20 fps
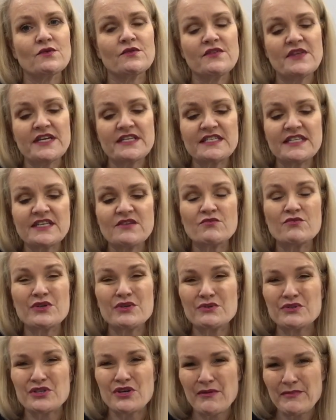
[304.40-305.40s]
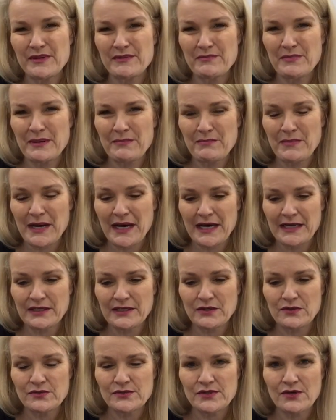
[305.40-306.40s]
authentic real diamond
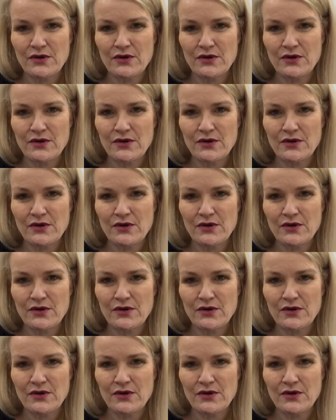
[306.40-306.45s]
particles